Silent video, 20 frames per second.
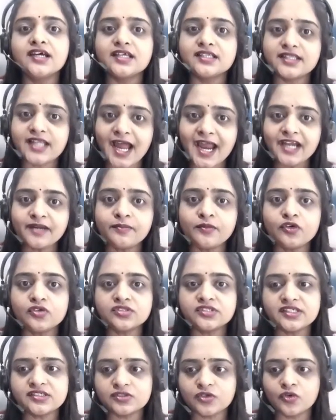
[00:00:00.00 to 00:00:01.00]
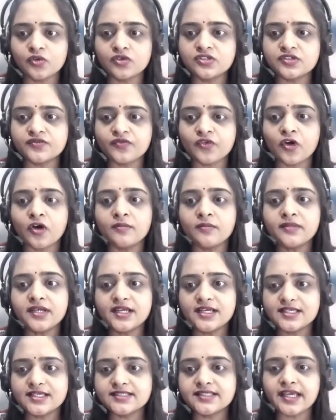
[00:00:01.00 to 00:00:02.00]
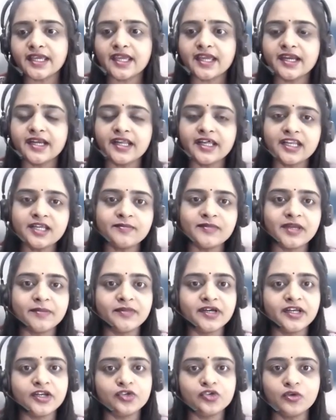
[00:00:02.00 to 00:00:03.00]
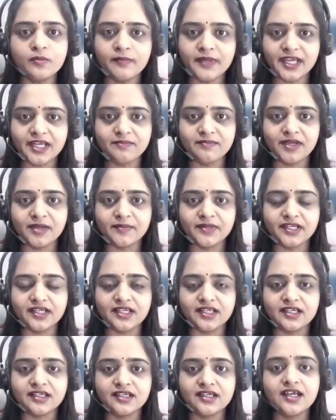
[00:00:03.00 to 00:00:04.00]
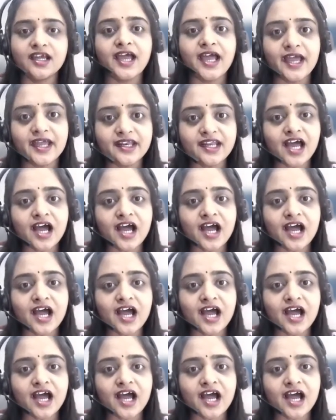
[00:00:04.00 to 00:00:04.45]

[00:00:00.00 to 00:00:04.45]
that process goes from secondary memory to main memory and